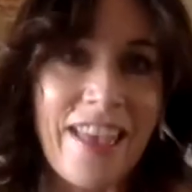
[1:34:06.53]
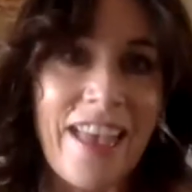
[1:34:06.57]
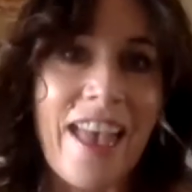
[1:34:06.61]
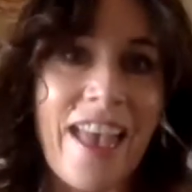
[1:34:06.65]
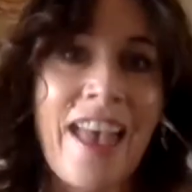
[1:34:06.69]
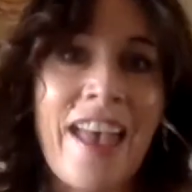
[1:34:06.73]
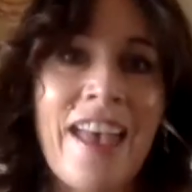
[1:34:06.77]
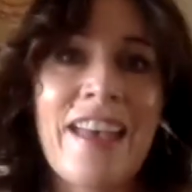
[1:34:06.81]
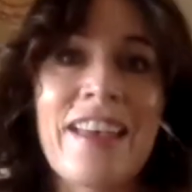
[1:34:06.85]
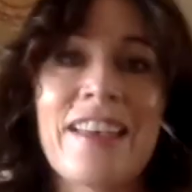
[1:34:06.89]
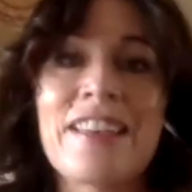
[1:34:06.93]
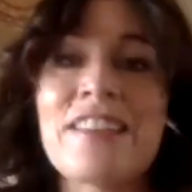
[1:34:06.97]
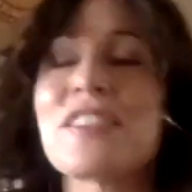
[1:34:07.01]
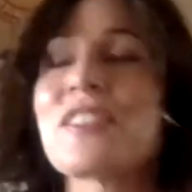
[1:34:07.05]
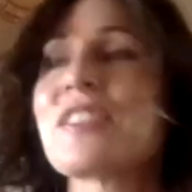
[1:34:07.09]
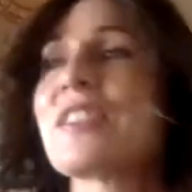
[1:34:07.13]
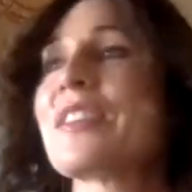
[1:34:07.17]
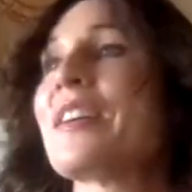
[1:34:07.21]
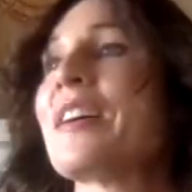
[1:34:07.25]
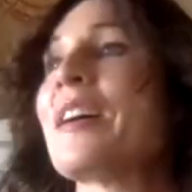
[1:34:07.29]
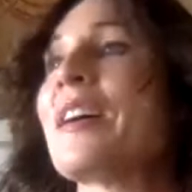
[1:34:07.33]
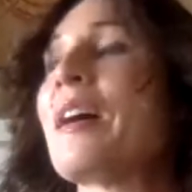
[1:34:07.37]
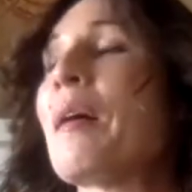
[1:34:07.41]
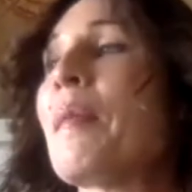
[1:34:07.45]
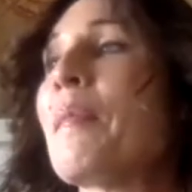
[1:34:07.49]
and
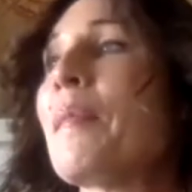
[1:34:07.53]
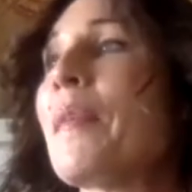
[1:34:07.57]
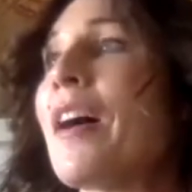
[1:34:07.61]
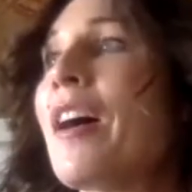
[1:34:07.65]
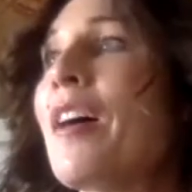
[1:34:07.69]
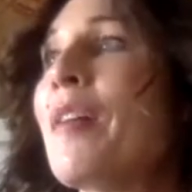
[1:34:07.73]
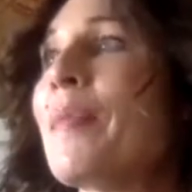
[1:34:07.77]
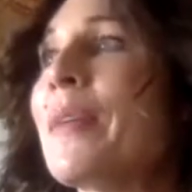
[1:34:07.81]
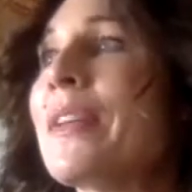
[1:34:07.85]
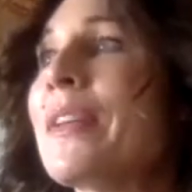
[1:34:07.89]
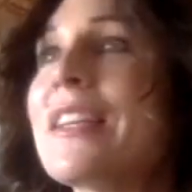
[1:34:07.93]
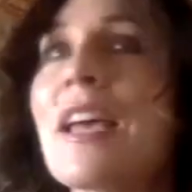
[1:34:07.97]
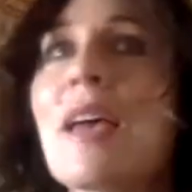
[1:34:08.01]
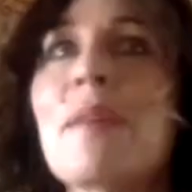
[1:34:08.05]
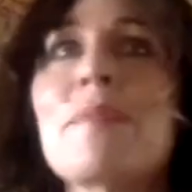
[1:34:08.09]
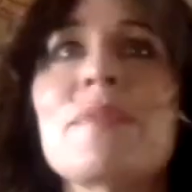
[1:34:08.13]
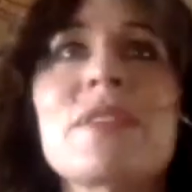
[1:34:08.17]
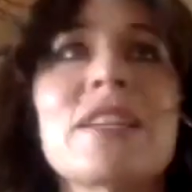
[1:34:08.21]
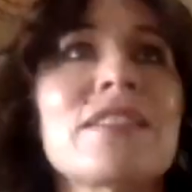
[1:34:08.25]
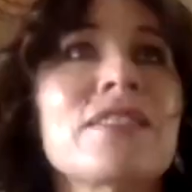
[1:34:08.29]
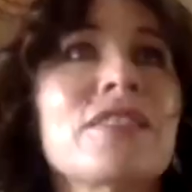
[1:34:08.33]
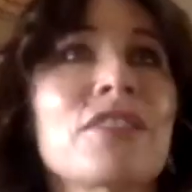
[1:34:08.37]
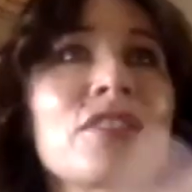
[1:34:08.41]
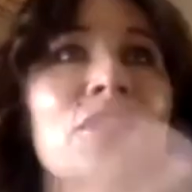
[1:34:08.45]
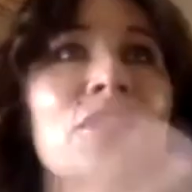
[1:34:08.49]
um, I'm
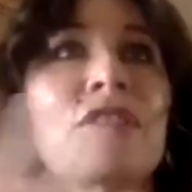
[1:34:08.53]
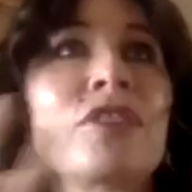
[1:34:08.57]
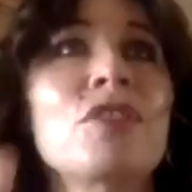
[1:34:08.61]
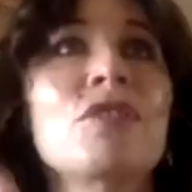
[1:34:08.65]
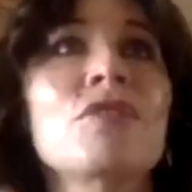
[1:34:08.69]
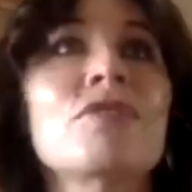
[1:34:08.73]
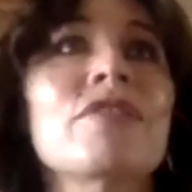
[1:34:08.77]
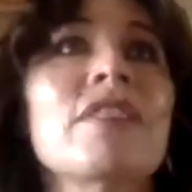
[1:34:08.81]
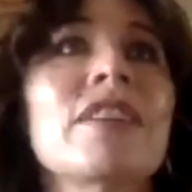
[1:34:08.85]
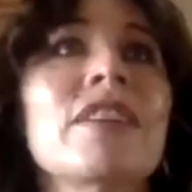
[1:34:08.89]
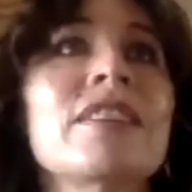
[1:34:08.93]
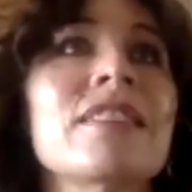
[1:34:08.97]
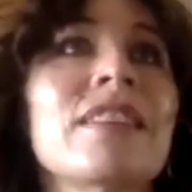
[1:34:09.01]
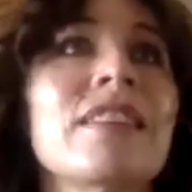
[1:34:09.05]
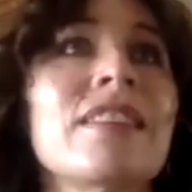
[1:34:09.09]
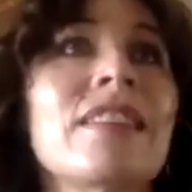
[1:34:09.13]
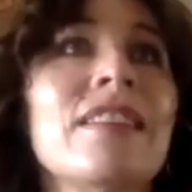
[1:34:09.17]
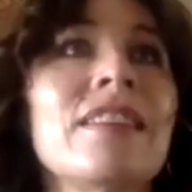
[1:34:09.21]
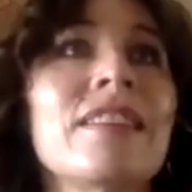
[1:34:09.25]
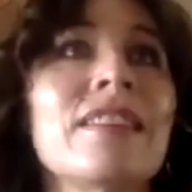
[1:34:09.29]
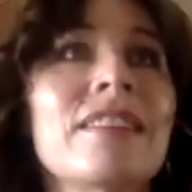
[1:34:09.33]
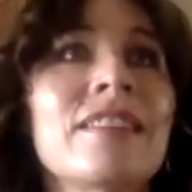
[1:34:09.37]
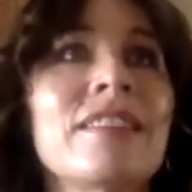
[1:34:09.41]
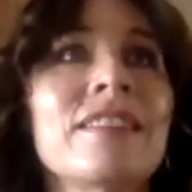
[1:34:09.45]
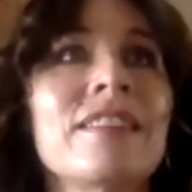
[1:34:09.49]
adapting to the new freezer
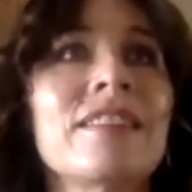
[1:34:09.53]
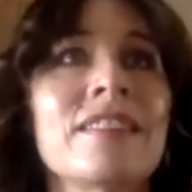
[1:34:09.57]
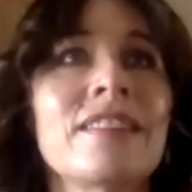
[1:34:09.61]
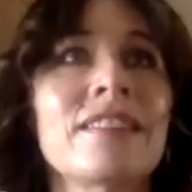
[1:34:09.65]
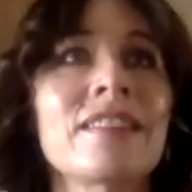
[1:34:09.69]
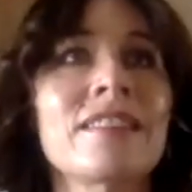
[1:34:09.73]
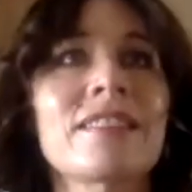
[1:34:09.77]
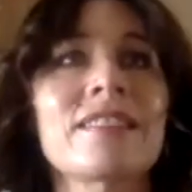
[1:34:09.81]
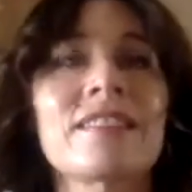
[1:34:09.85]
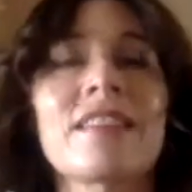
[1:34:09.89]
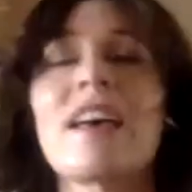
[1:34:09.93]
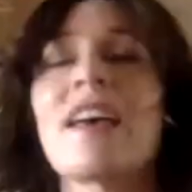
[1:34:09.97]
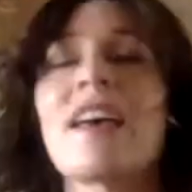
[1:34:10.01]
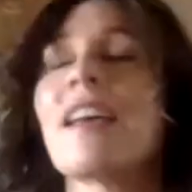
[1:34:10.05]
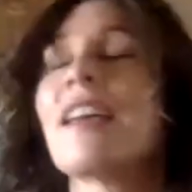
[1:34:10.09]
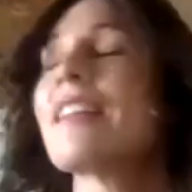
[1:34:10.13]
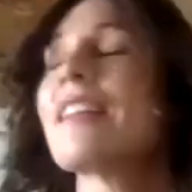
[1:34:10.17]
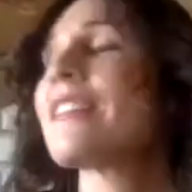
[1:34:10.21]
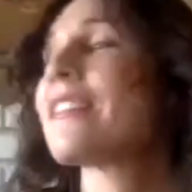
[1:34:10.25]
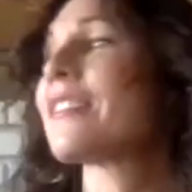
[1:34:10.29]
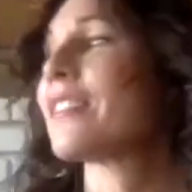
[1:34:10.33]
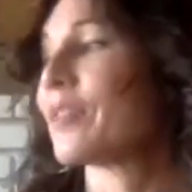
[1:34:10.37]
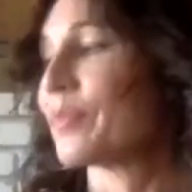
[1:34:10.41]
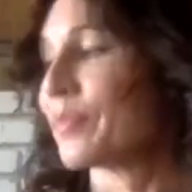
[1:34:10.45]
here in the States.